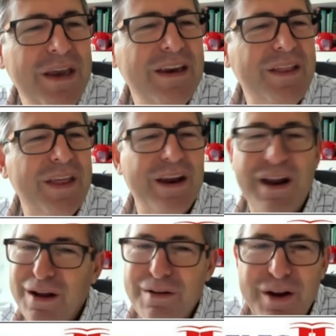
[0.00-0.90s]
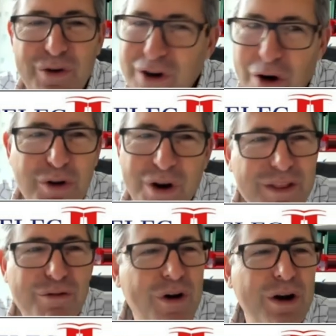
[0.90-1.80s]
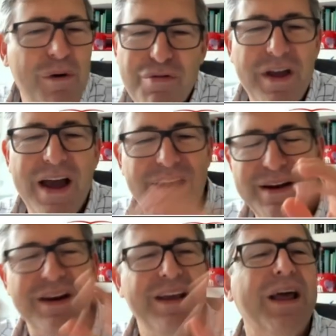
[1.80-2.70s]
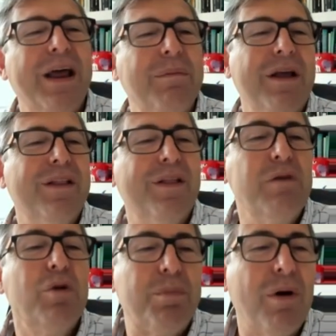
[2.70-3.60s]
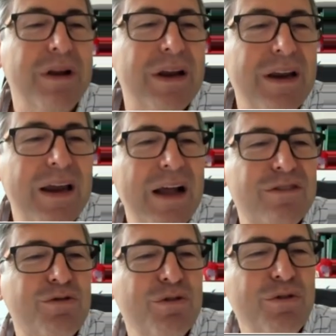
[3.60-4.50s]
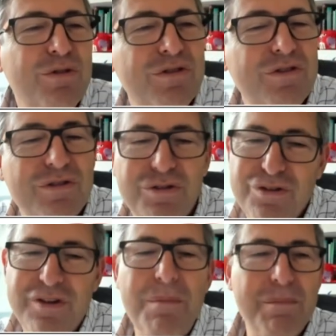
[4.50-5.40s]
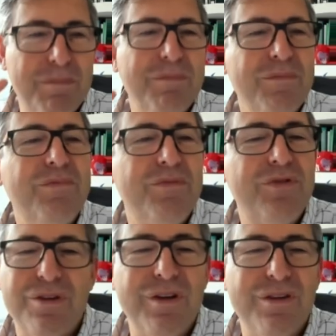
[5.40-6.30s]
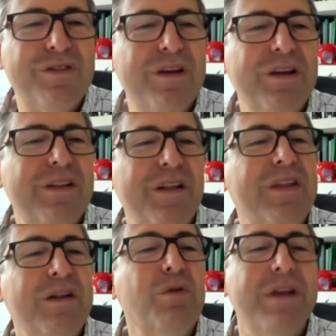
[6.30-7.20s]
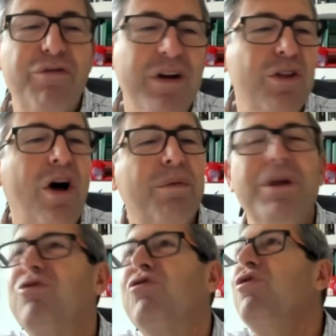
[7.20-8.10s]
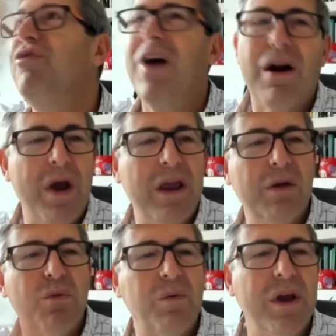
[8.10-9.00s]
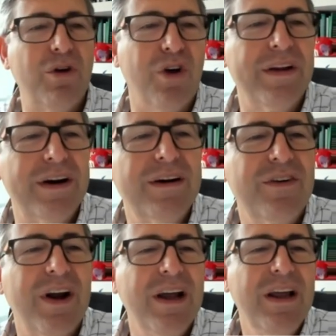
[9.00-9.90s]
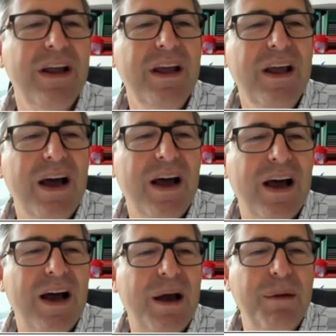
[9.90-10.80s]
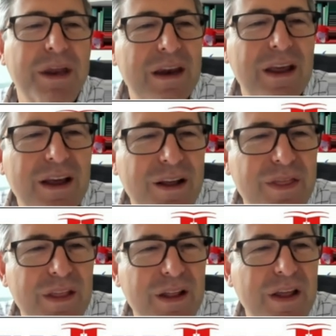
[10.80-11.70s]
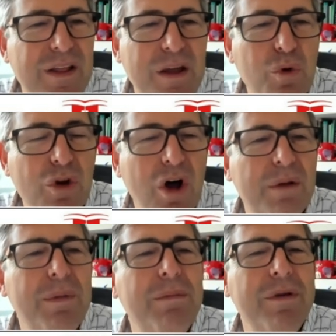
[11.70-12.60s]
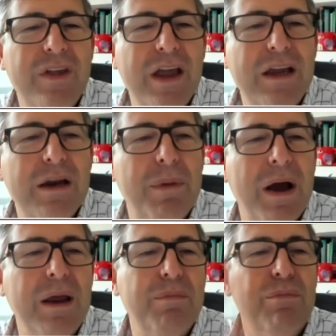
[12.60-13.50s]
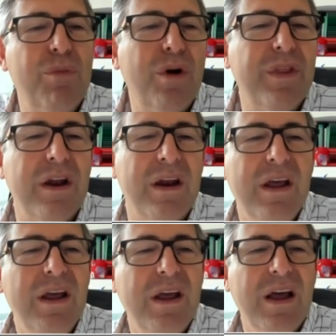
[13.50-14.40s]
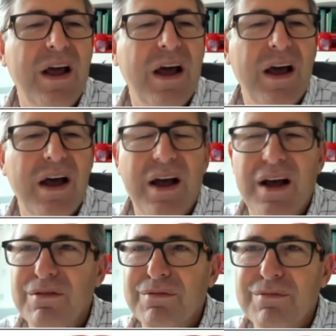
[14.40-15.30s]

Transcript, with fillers: bean, and then I, uh, they could calculate the volume of that, and, and uh, they would probably get to some it's, it, they would definitely not be too far away in one way or the other, right? Uh, I mean, th they would not be mistaken by more than uh,